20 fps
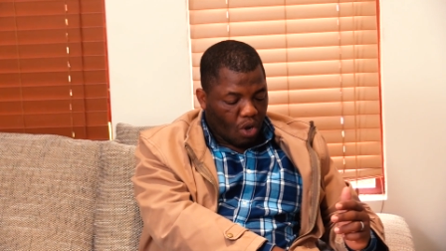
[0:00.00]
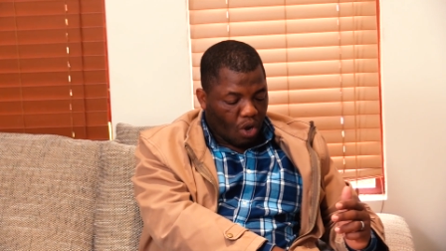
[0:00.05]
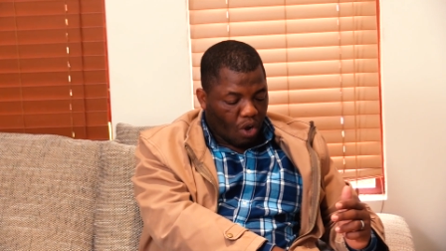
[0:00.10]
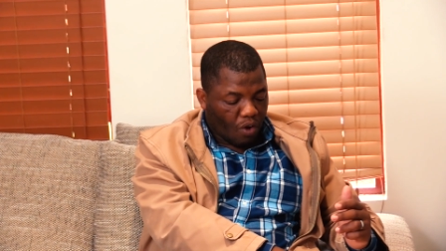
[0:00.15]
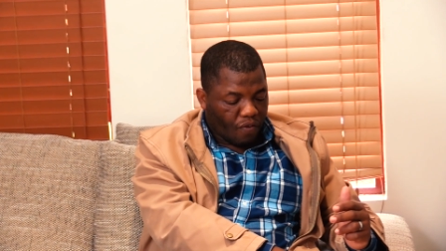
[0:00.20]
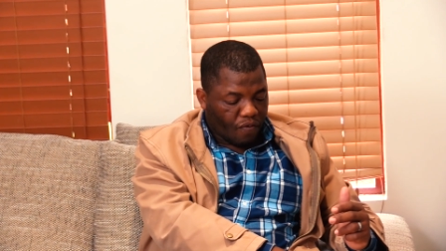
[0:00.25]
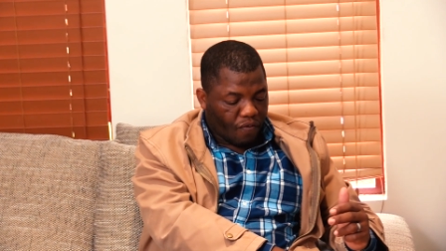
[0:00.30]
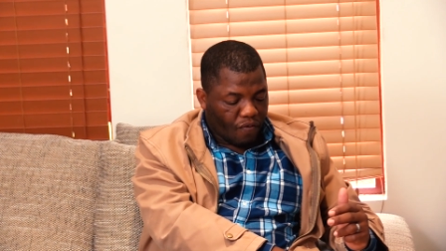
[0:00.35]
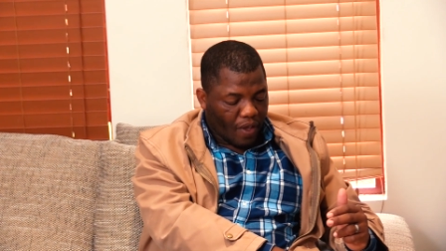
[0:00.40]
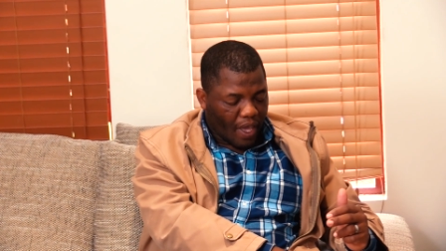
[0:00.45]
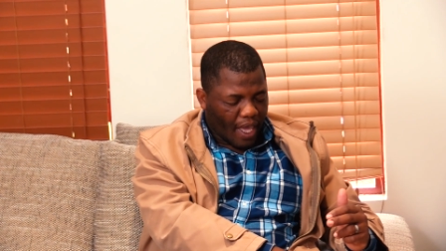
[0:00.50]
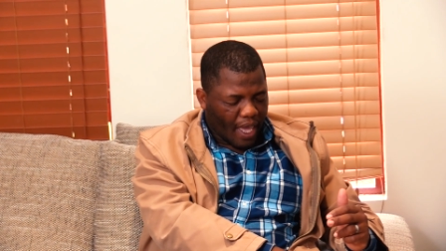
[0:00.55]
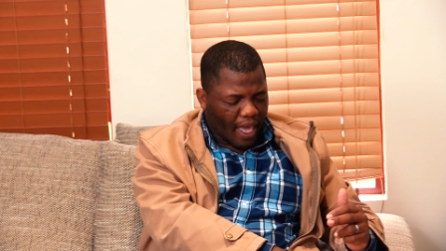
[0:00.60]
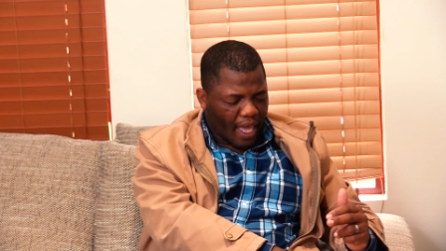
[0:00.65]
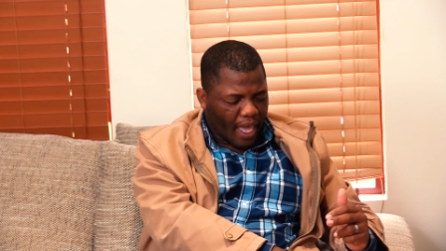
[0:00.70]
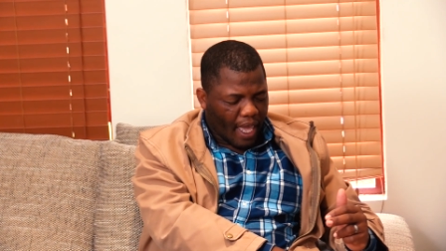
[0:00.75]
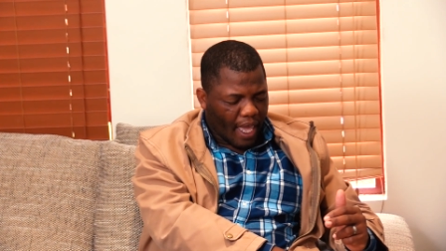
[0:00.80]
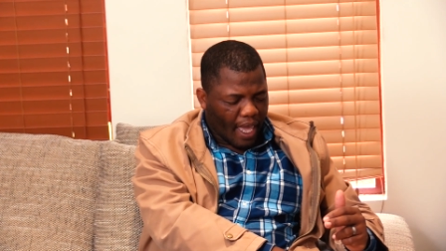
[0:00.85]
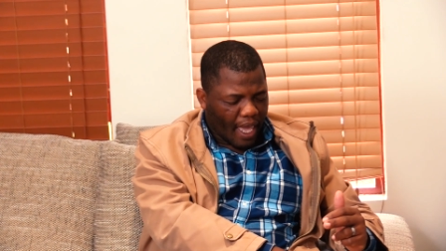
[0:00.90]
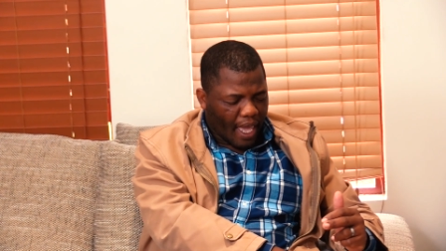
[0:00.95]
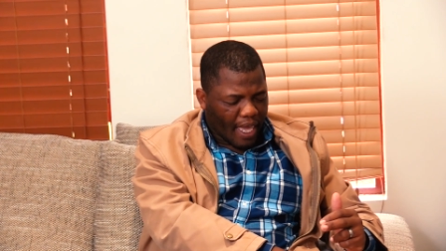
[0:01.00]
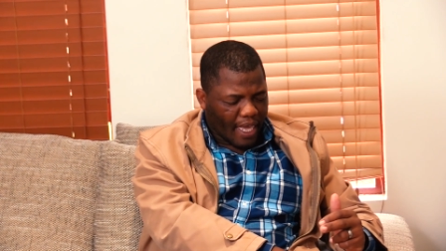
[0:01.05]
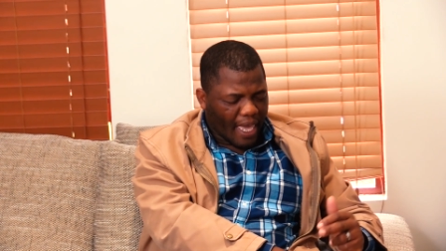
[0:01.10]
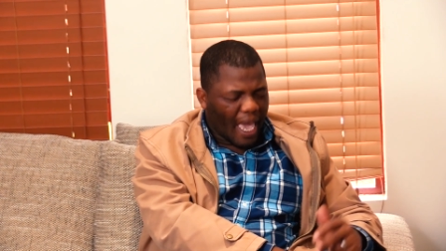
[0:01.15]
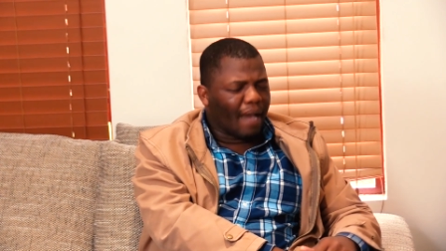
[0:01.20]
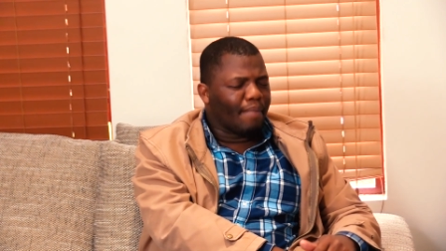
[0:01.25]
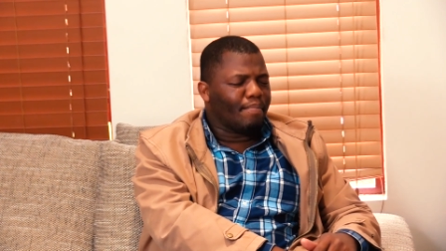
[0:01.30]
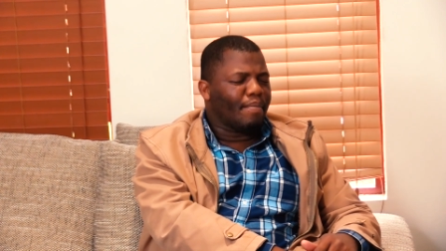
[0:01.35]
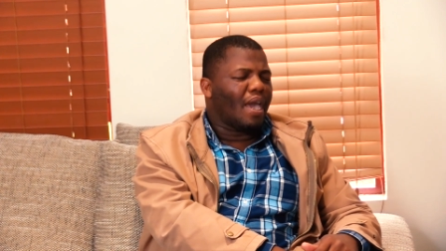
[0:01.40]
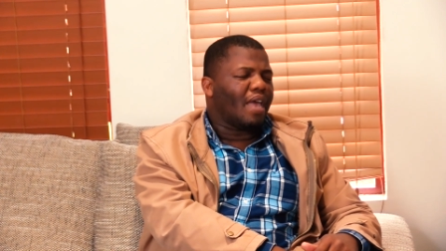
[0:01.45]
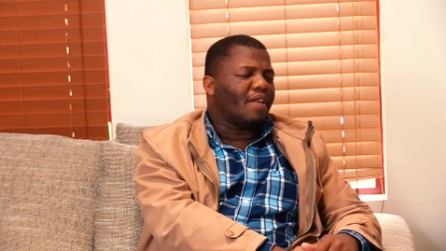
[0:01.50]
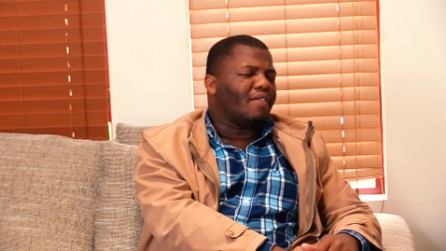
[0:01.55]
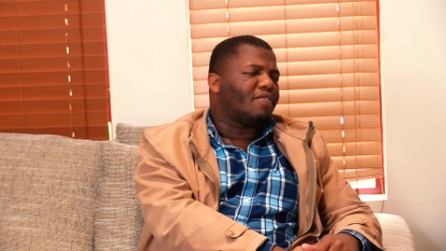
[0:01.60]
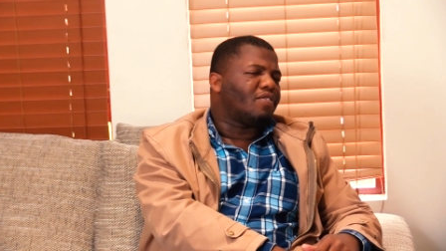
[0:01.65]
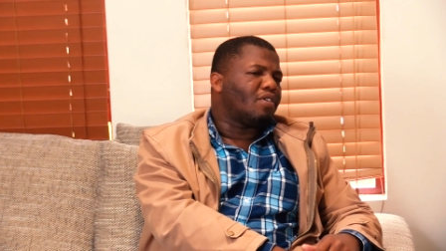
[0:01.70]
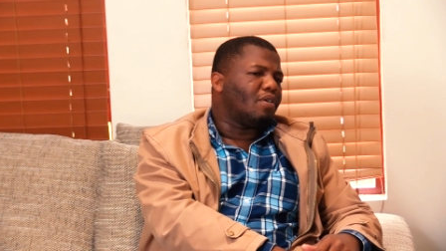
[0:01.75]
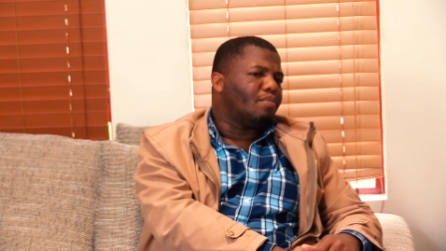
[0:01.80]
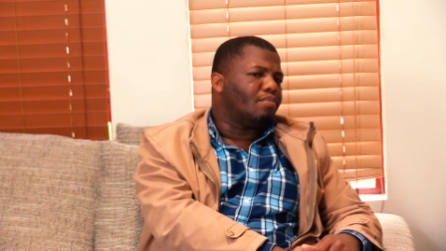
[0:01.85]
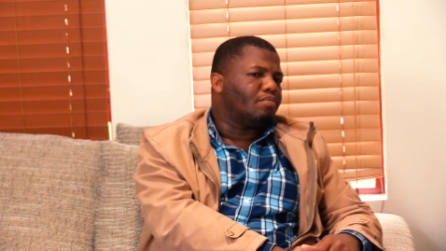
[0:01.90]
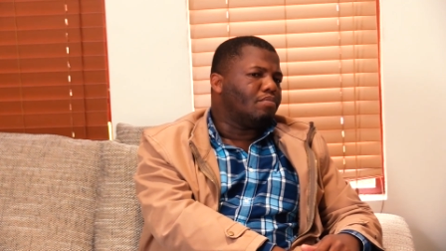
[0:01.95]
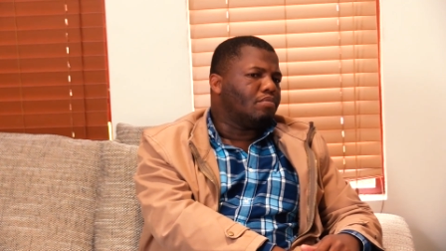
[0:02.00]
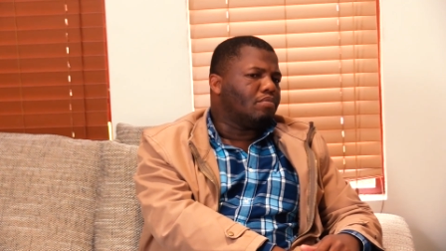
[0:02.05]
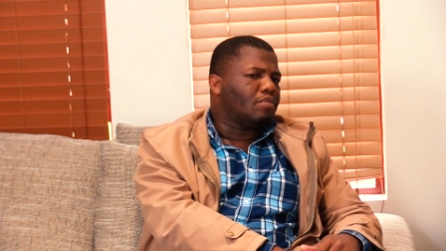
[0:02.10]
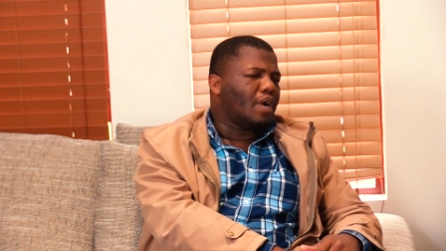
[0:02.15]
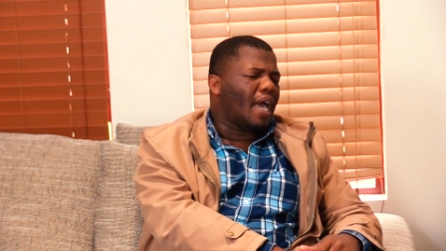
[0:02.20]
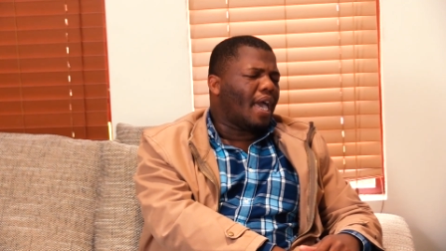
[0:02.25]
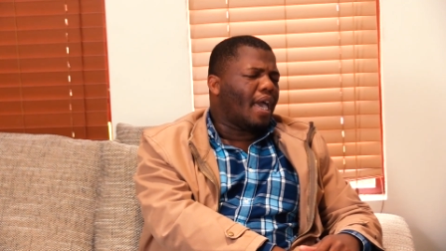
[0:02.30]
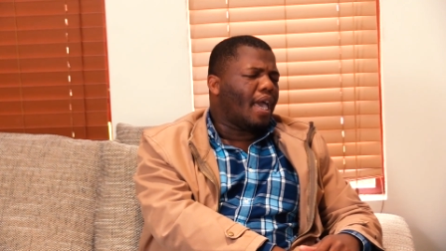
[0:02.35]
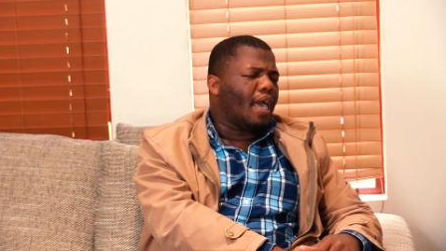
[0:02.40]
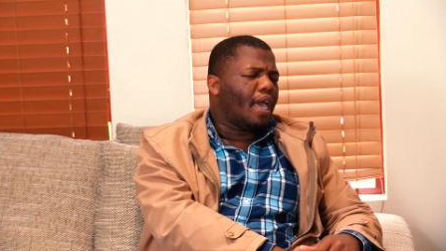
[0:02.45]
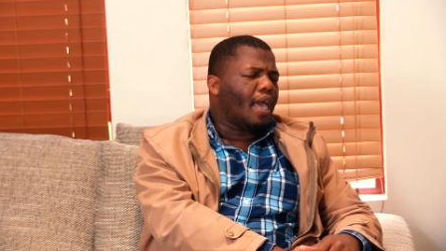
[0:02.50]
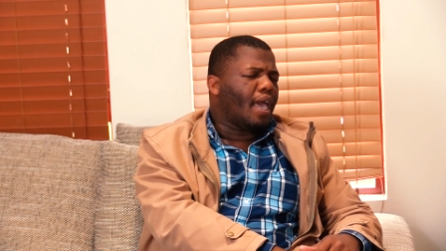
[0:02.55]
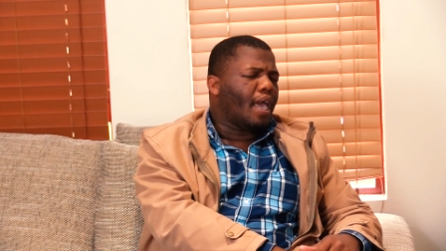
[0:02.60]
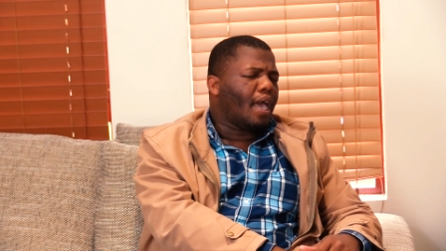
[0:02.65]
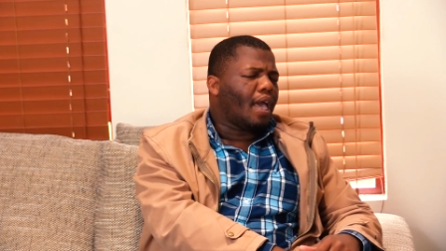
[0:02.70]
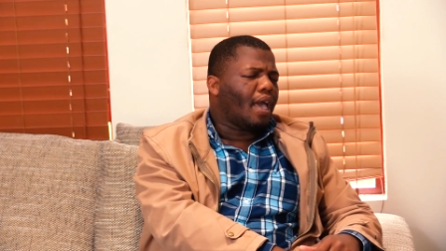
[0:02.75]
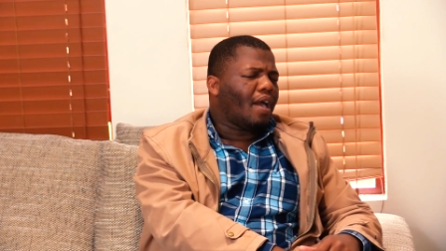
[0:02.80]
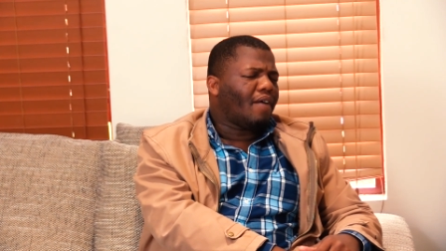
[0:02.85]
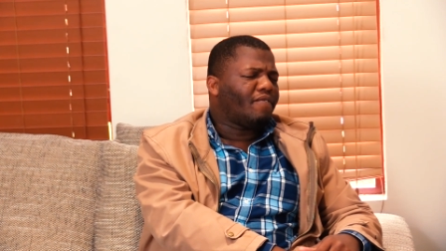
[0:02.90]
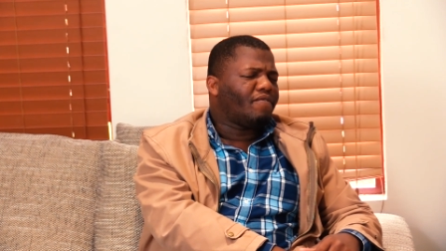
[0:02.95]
of a, uh, a young man from, uh,